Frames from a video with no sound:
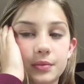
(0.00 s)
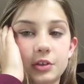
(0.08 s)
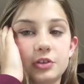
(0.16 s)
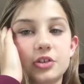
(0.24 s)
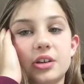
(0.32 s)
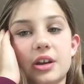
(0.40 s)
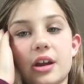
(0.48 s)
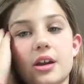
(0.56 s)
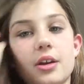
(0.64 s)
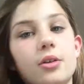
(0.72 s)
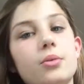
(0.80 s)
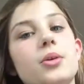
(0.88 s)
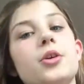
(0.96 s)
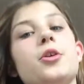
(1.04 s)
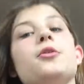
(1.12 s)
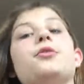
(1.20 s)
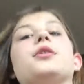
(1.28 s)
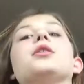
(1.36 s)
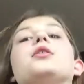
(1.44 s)
You should care what
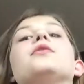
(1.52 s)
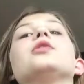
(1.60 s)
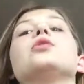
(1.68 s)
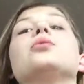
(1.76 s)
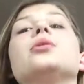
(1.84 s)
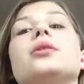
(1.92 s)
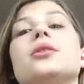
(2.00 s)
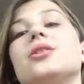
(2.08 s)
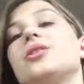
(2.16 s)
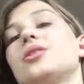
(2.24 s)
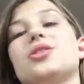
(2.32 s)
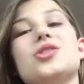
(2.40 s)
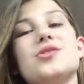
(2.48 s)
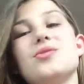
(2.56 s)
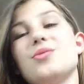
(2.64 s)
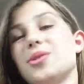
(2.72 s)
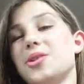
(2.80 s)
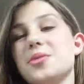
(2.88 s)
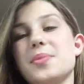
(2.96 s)
you think of you and don't
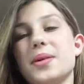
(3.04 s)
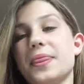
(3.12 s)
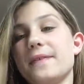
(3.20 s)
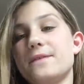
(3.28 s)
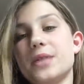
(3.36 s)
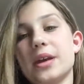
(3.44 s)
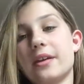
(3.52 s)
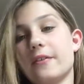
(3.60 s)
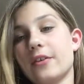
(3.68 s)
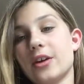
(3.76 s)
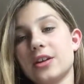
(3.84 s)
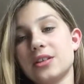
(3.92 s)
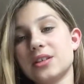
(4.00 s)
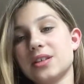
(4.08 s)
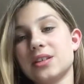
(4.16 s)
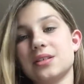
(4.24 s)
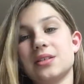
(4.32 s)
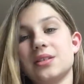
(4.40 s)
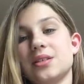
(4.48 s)
worry about the fake friends.